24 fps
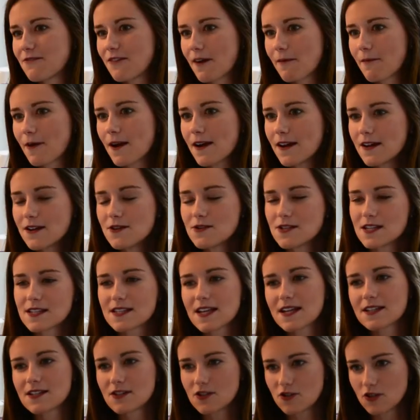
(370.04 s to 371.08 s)
I'm going to use this
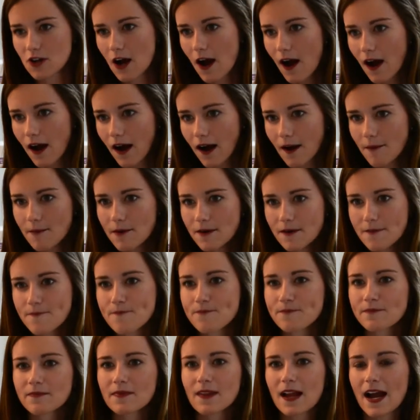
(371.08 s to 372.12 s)
as a job,
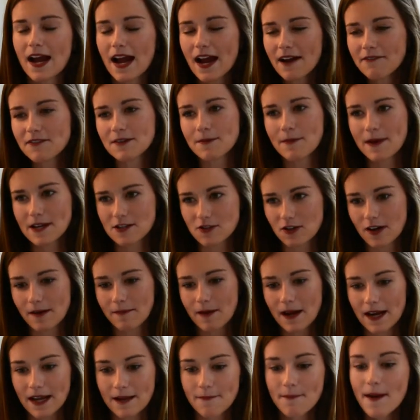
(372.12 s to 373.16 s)
I have to make sure
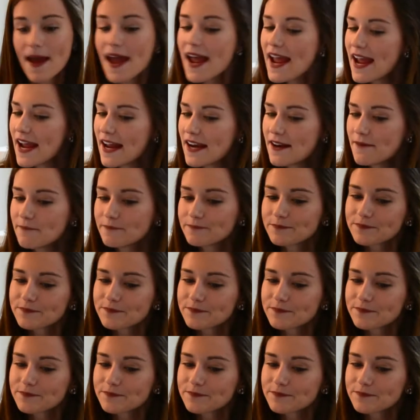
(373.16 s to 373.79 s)
I'm getting paid.